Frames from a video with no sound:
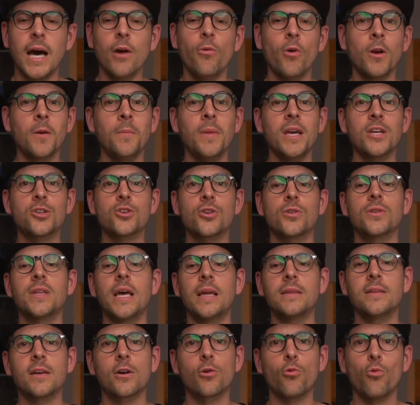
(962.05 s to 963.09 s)
I want to make sure
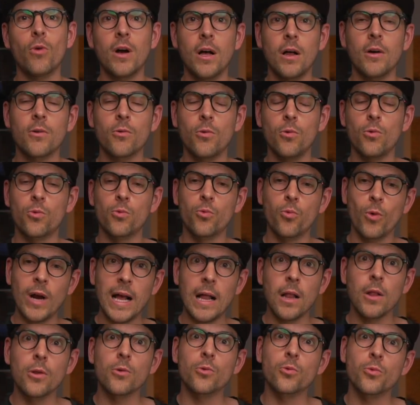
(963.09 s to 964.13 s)
that they're well,
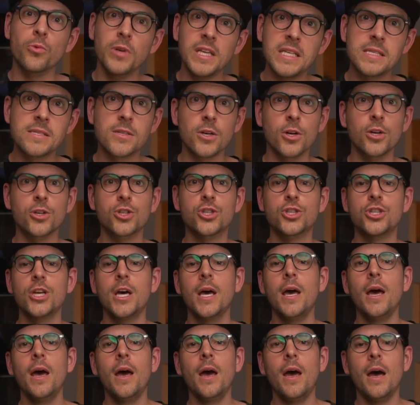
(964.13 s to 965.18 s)
well researched
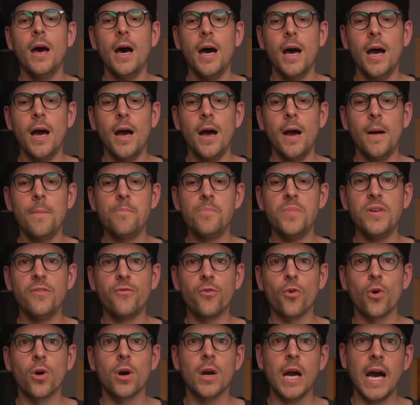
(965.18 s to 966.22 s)
uh,
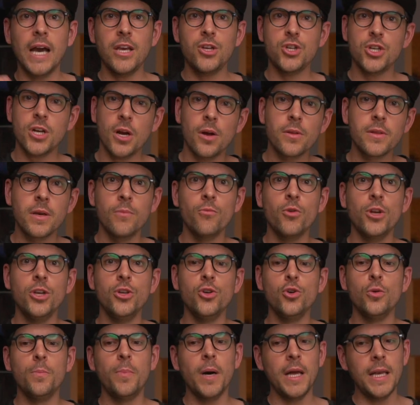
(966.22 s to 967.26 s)
before I share them with
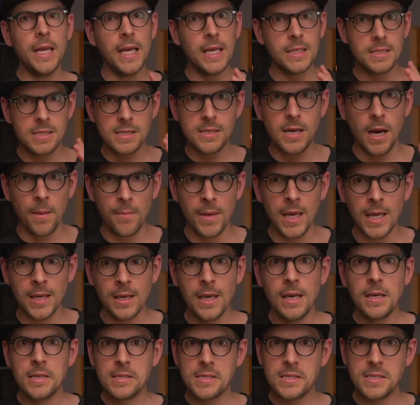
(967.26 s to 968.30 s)
you, but it's
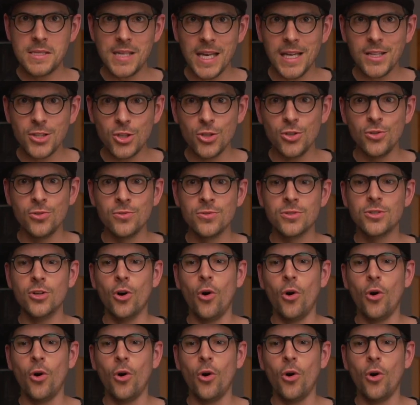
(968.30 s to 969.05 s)
coming. Stay tuned.